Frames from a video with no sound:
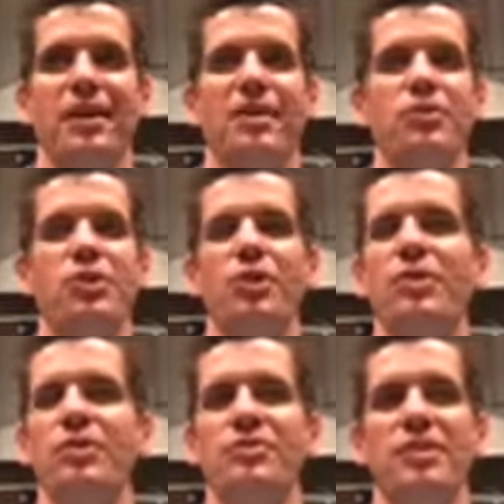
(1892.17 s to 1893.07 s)
If you don't
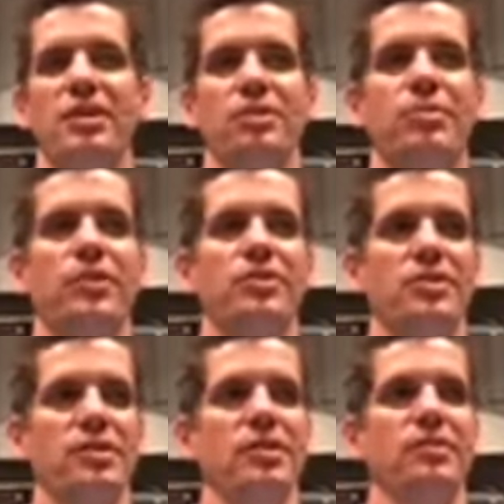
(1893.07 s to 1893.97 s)
understand, you probably just
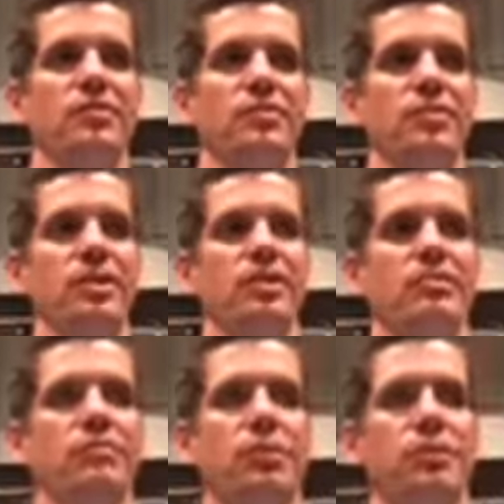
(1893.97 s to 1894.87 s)
need to read
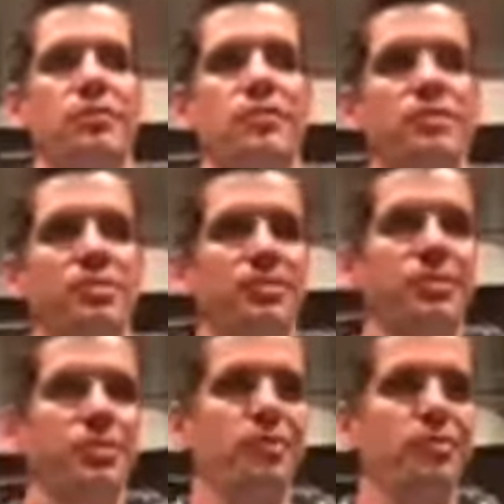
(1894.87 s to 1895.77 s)
40 verses
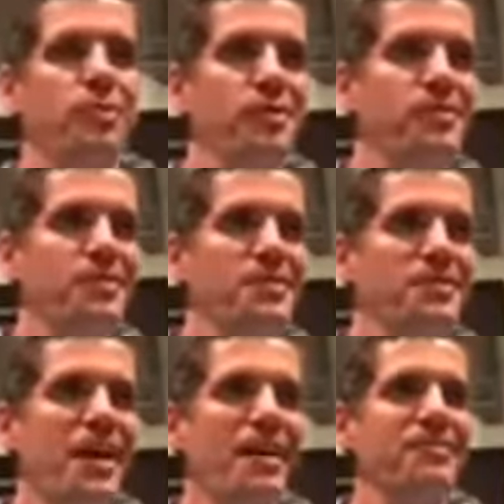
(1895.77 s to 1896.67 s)
before, 40 verses
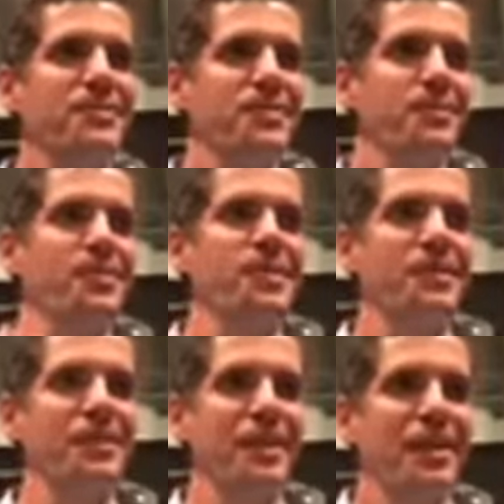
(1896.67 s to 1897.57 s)
after, or
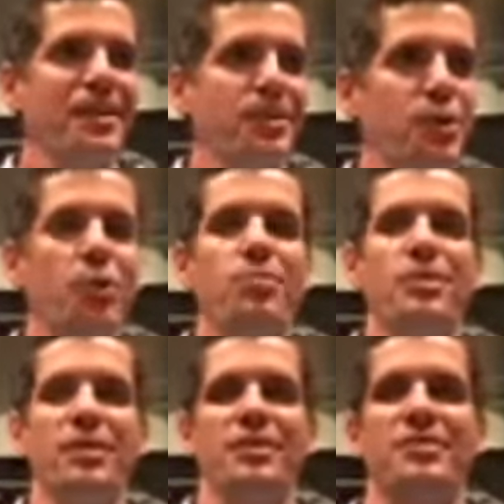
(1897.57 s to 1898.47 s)
read the whole
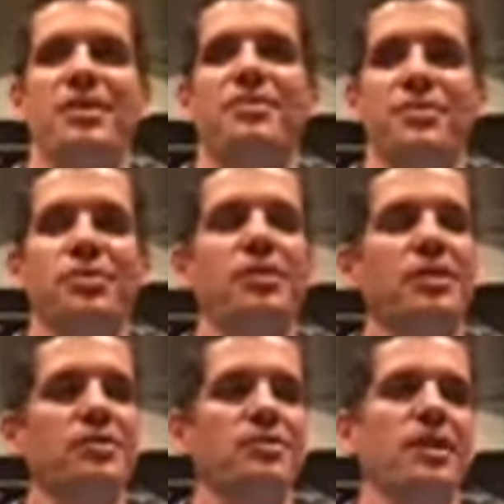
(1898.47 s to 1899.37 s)
book itself so you can
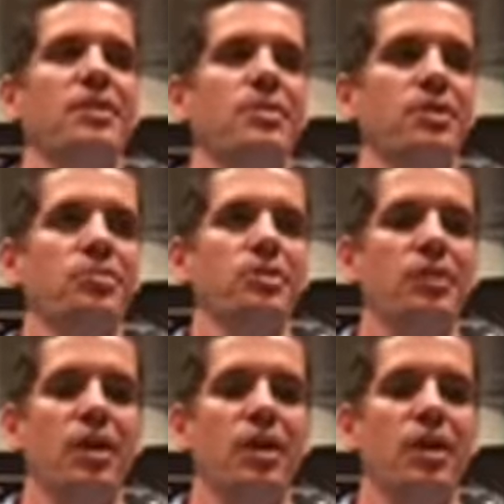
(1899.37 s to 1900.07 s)
understand it better. But